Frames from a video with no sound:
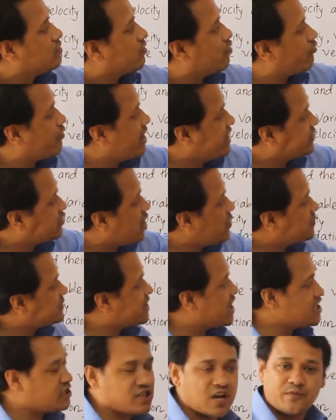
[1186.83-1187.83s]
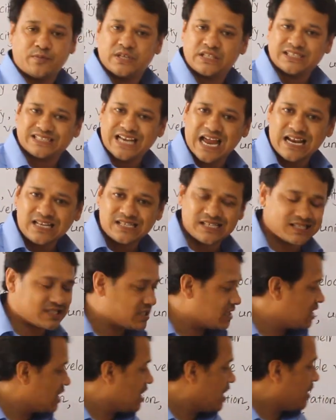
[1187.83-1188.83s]
rate of change of distance,
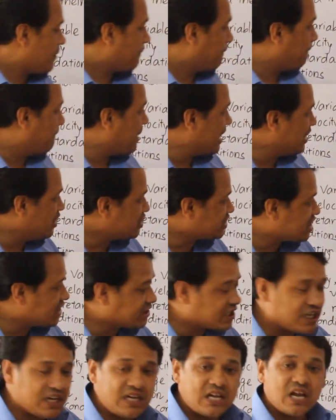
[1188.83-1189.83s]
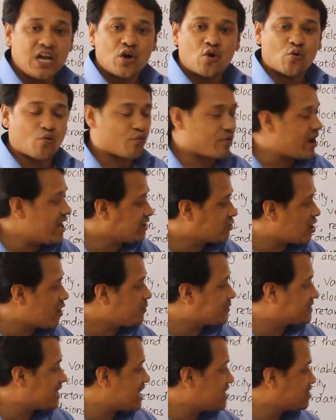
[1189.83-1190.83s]
velocity, rate
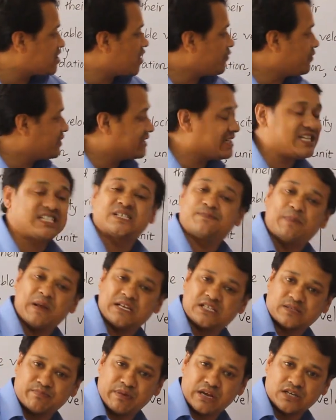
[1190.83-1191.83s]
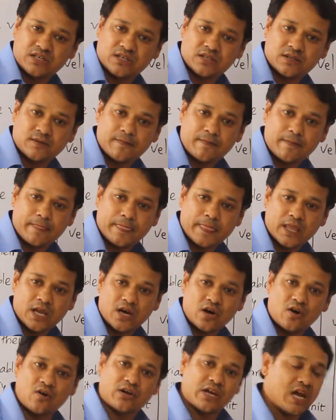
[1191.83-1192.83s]
of change of displacement.
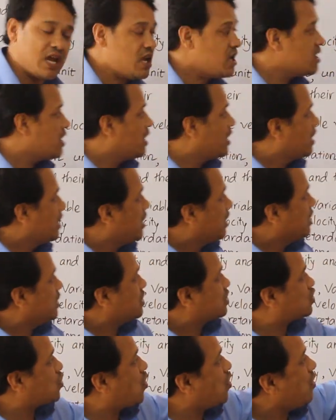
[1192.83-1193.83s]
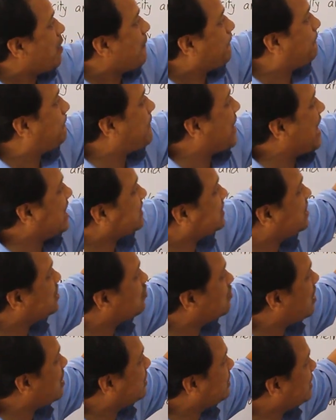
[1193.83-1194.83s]
Okay? So
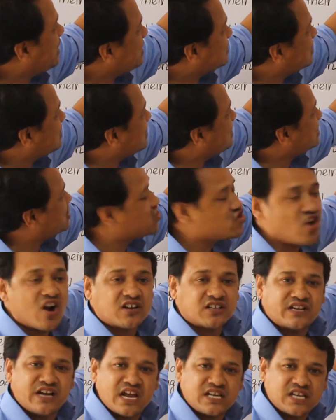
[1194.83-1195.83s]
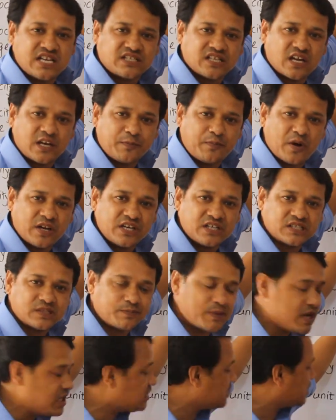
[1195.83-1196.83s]
particular direction is not necessary for speed.